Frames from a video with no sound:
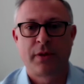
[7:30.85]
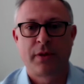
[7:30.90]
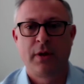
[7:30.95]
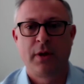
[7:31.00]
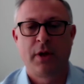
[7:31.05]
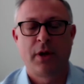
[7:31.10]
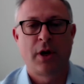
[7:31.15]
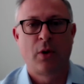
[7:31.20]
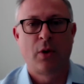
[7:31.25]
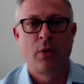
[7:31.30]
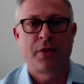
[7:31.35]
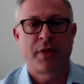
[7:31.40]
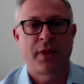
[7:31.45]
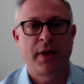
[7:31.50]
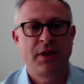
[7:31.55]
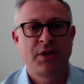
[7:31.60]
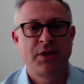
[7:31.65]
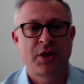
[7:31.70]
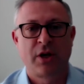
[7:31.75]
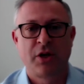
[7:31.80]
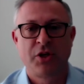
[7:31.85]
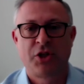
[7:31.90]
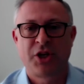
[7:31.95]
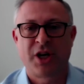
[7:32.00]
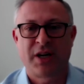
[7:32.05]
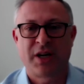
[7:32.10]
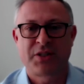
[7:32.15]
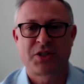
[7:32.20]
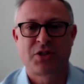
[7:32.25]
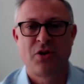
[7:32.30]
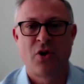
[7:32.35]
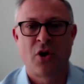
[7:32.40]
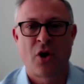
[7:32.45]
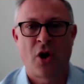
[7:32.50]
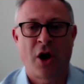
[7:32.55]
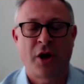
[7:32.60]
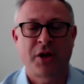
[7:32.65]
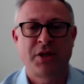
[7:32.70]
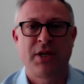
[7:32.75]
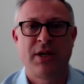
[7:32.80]
you know with things that are just
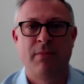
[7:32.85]
not